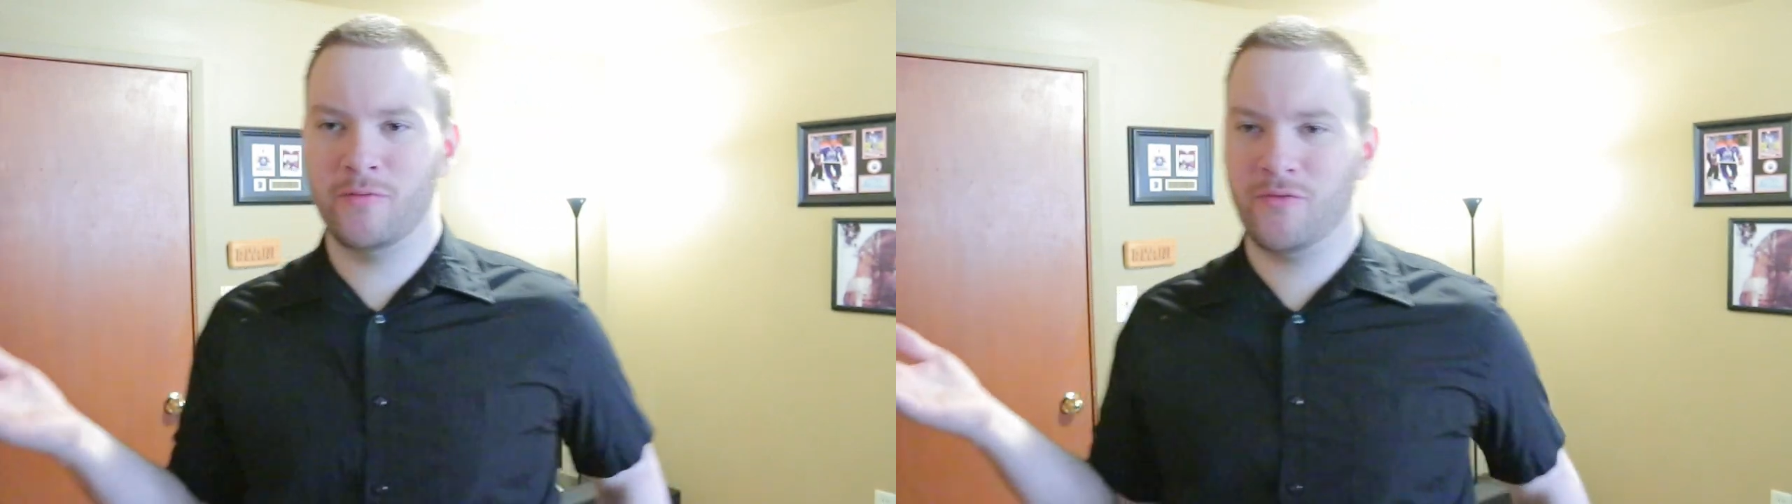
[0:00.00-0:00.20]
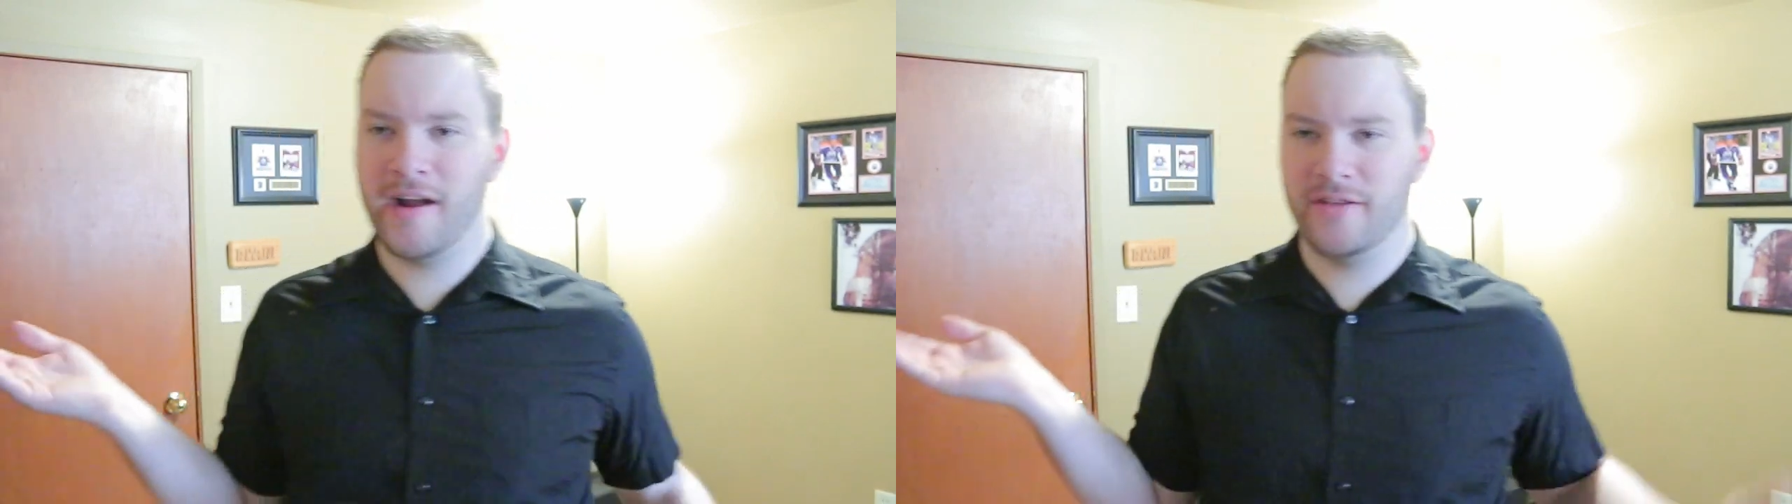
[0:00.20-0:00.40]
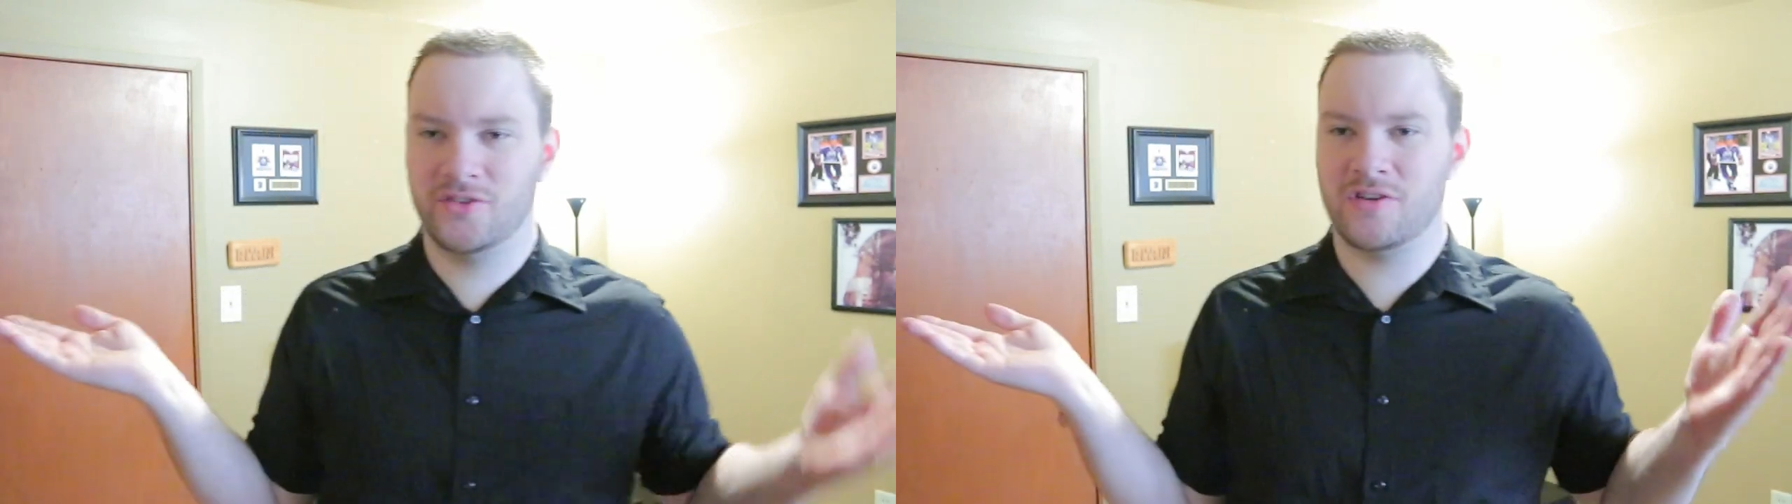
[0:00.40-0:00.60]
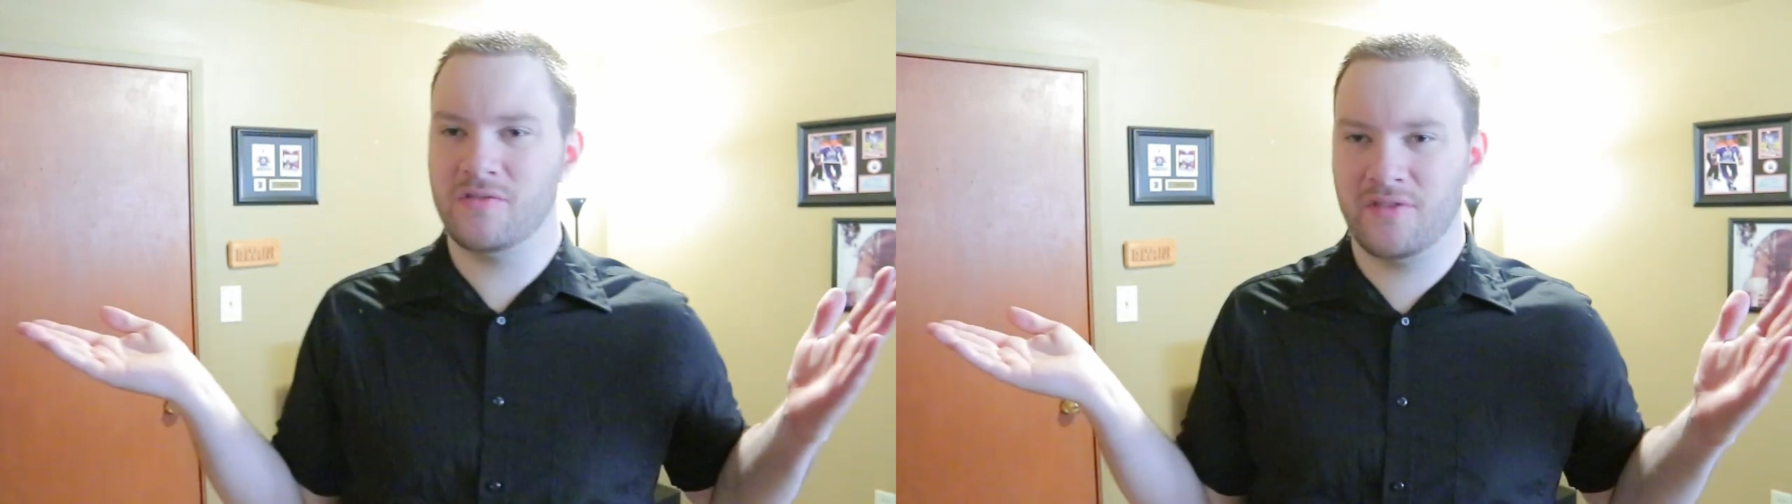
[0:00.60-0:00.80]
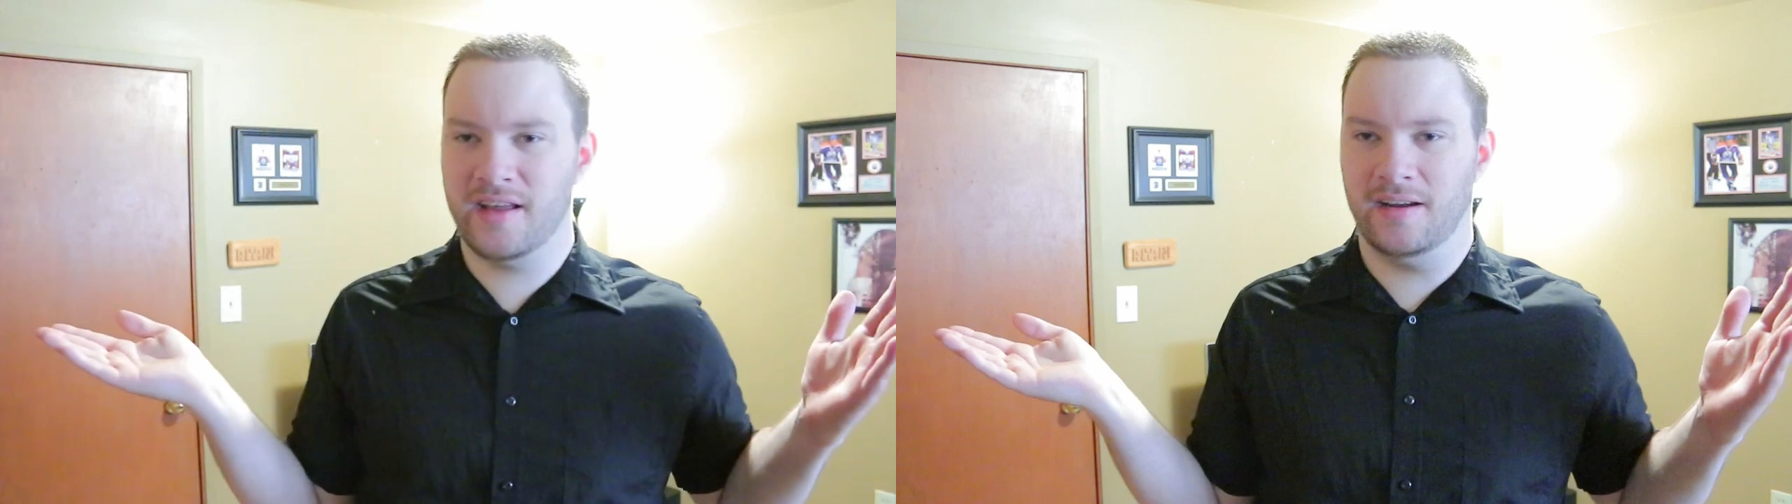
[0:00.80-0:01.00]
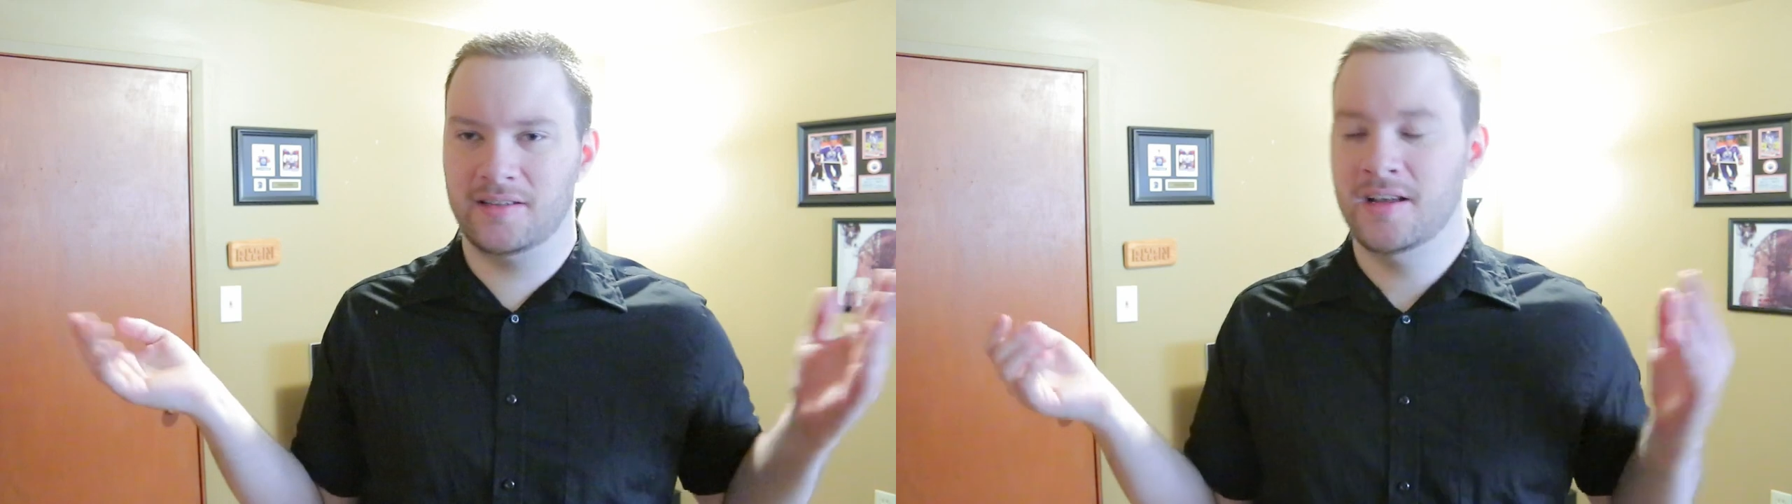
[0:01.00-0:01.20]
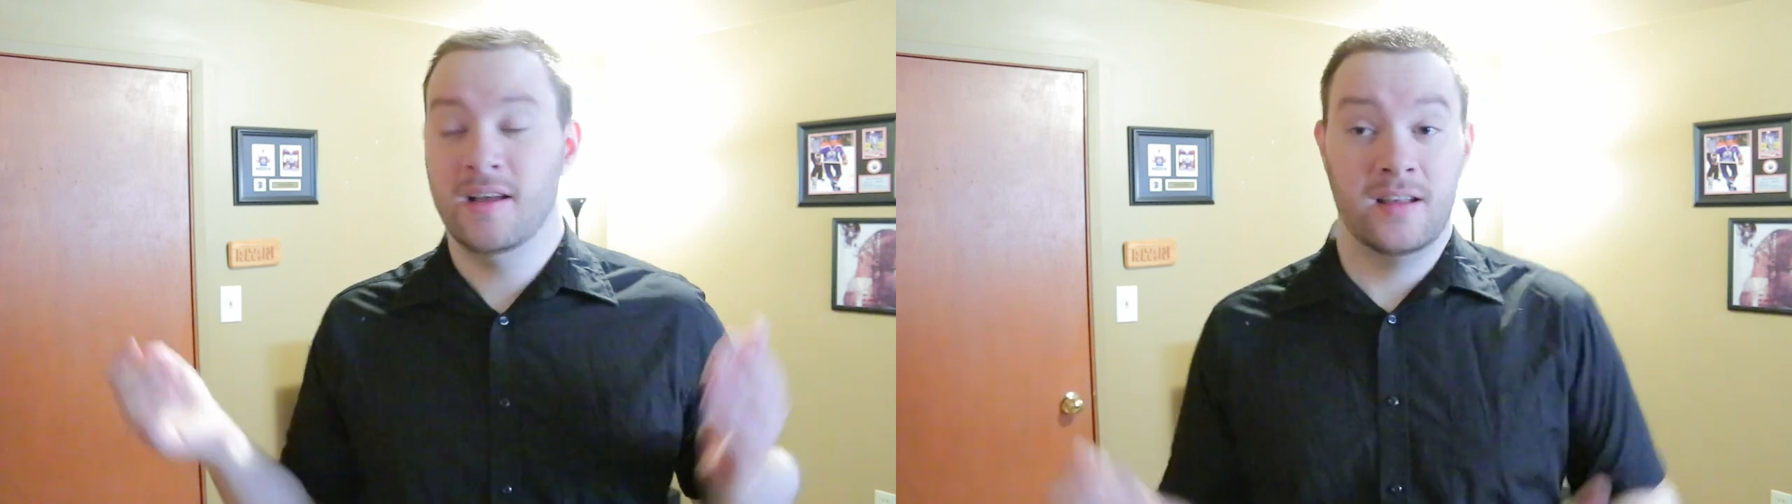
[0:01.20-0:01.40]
afraid of certain things.